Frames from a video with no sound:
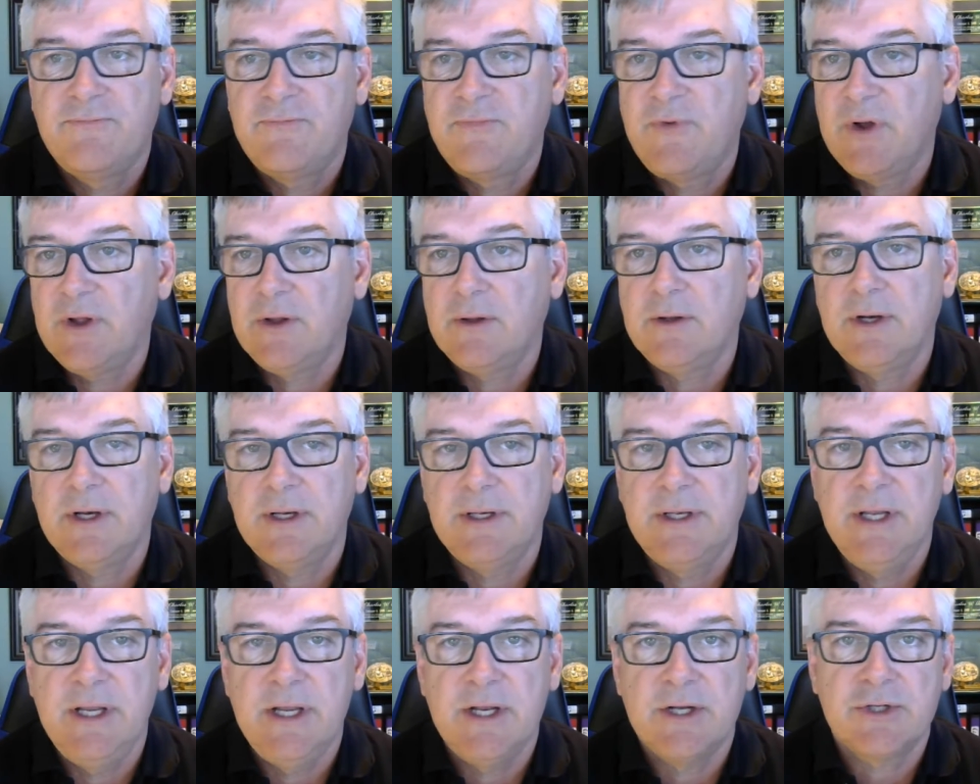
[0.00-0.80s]
fell in a
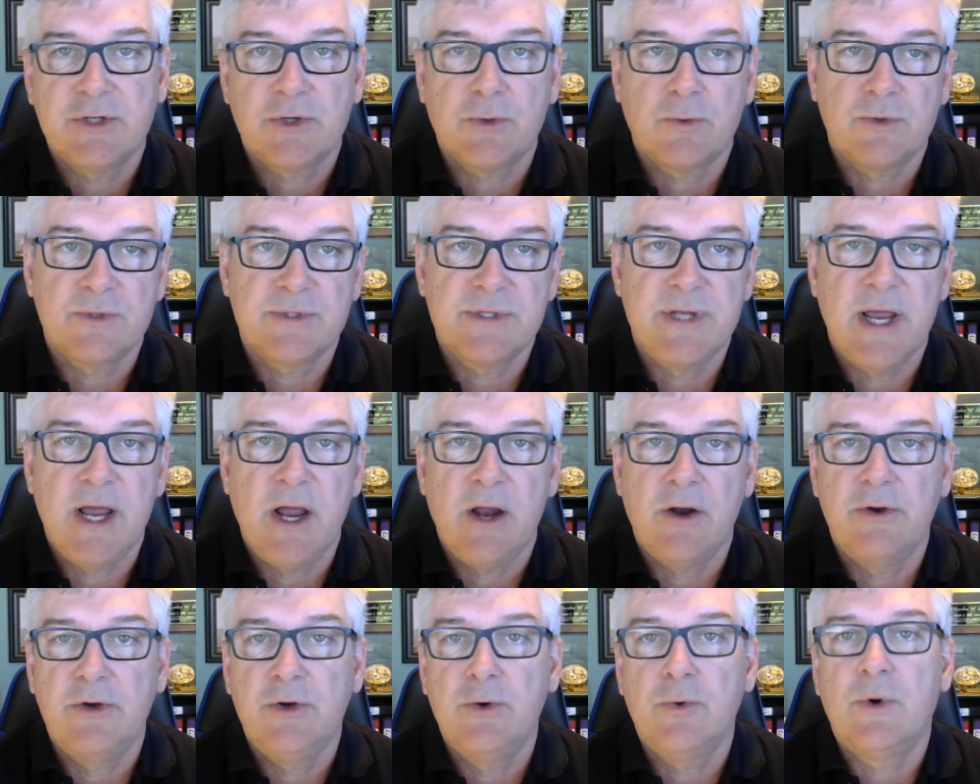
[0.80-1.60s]
ditch or was
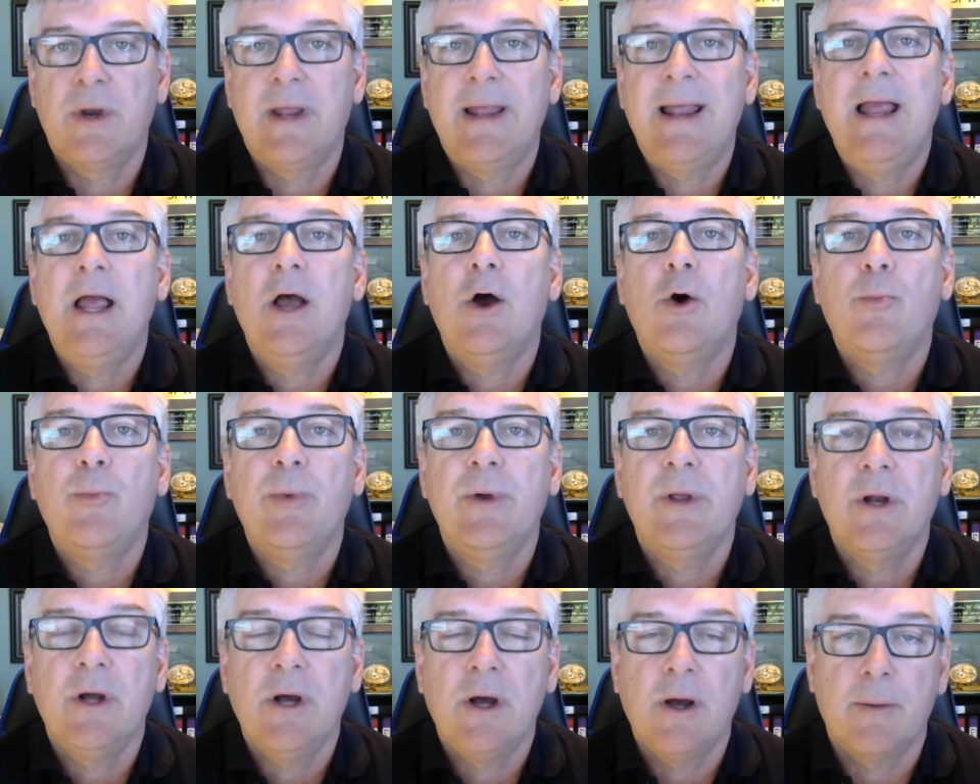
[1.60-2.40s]
down, you were to help
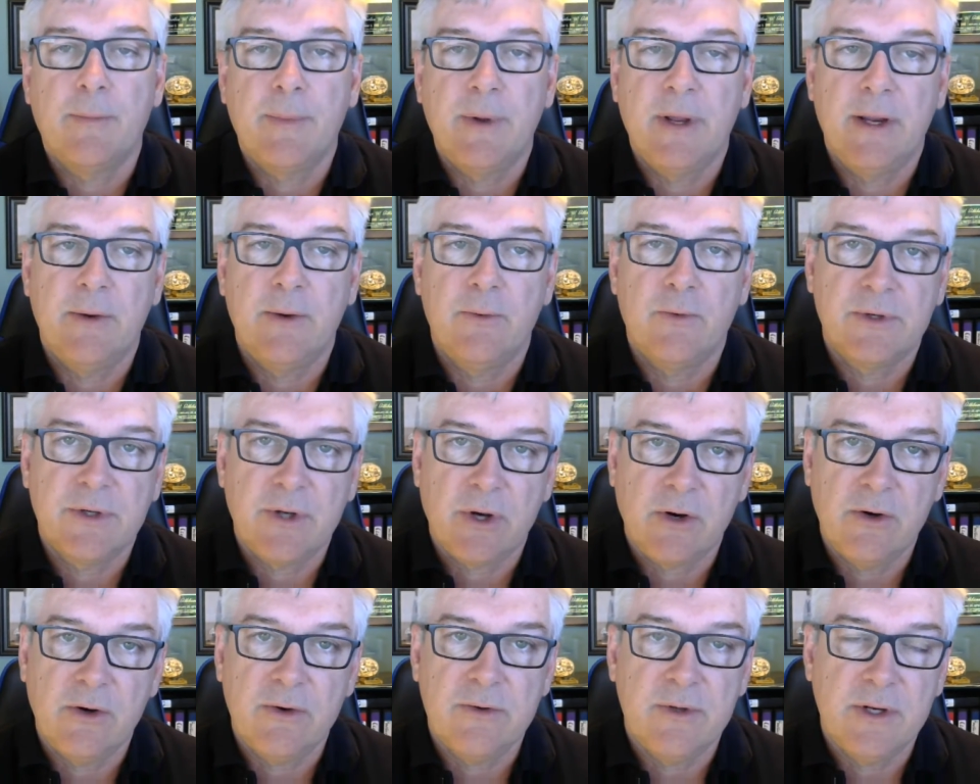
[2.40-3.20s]
it up and
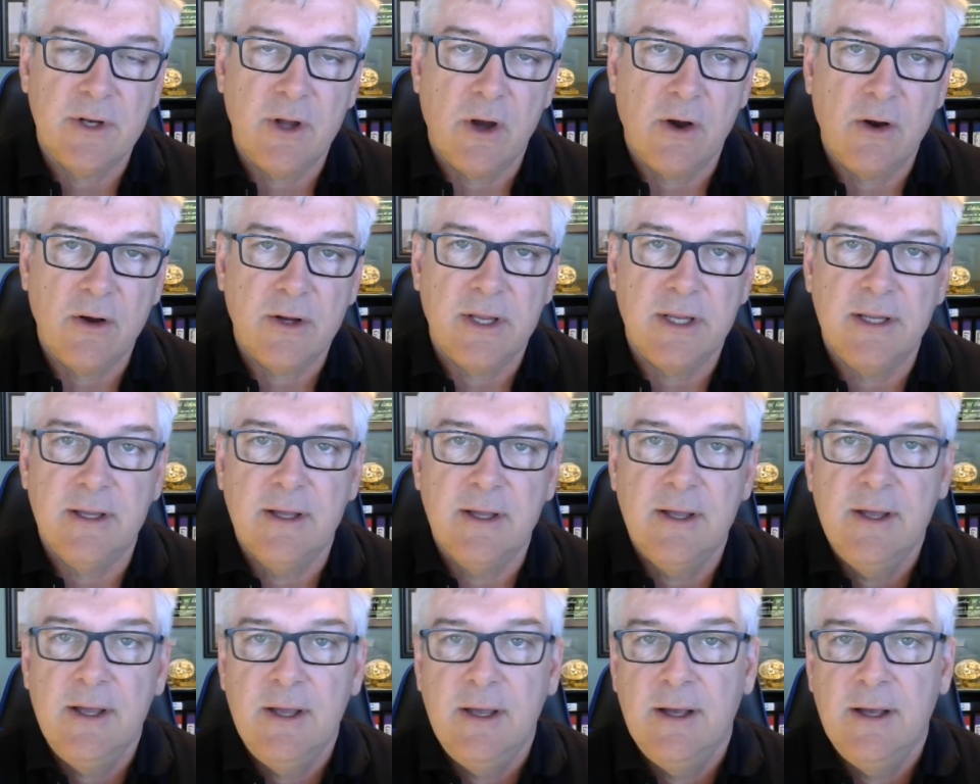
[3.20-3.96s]
return the donkey.